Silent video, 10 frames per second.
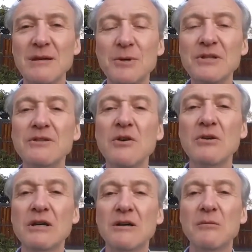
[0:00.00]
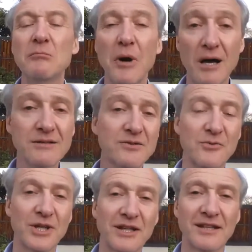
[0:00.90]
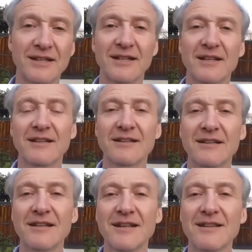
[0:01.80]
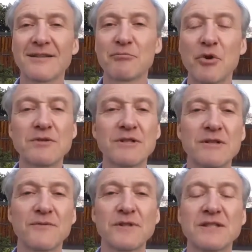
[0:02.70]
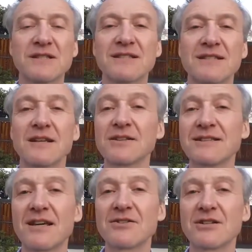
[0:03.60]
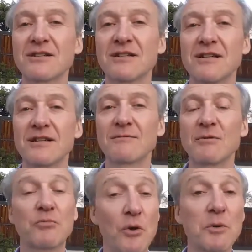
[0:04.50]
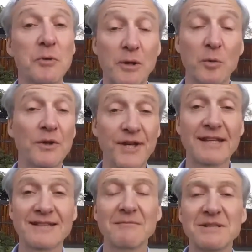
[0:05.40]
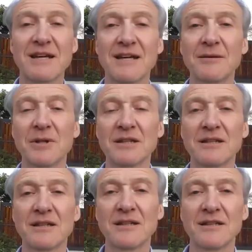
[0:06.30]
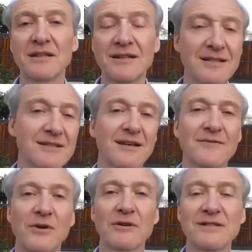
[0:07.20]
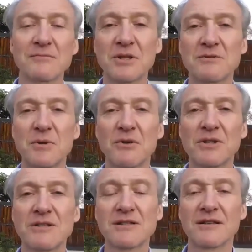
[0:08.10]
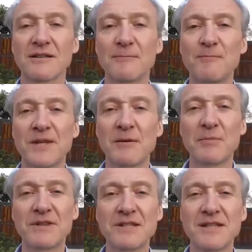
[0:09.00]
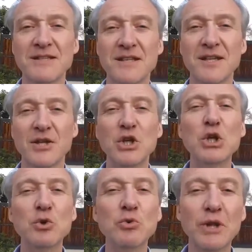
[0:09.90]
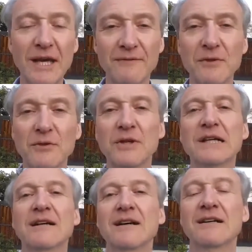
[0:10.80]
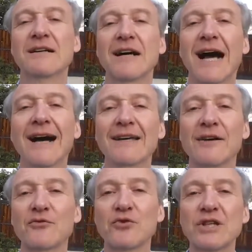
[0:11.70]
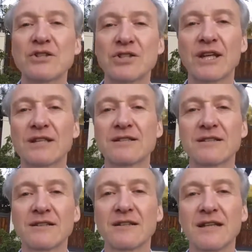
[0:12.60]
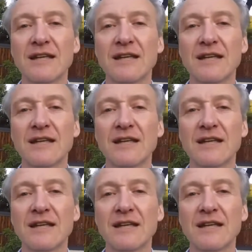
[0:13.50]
but you know, mastering the process of facilitation probably will take some time, and yes, I've got some experience, but this is a new level I have reached, and